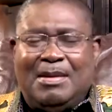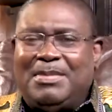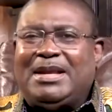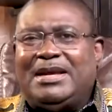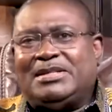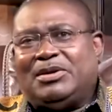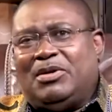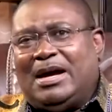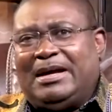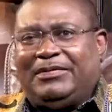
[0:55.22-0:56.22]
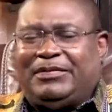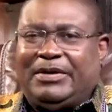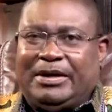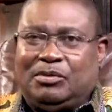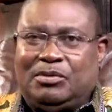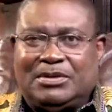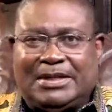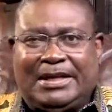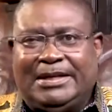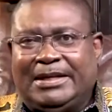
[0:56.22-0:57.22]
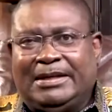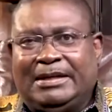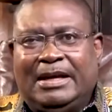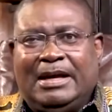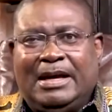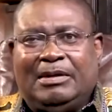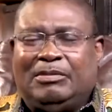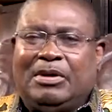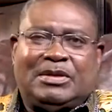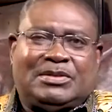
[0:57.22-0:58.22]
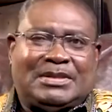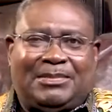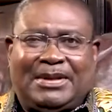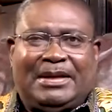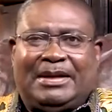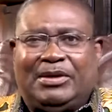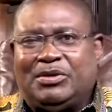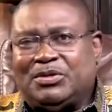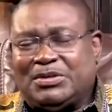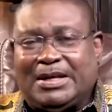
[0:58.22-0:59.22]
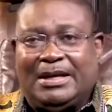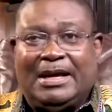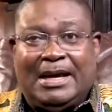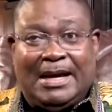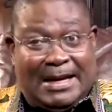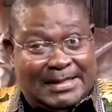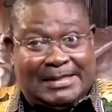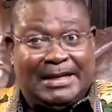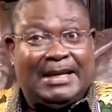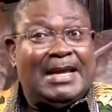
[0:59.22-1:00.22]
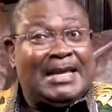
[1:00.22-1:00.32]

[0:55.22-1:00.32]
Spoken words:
Many years ago, I had a friend who was an Indian, and there was something that he used to say, and I said,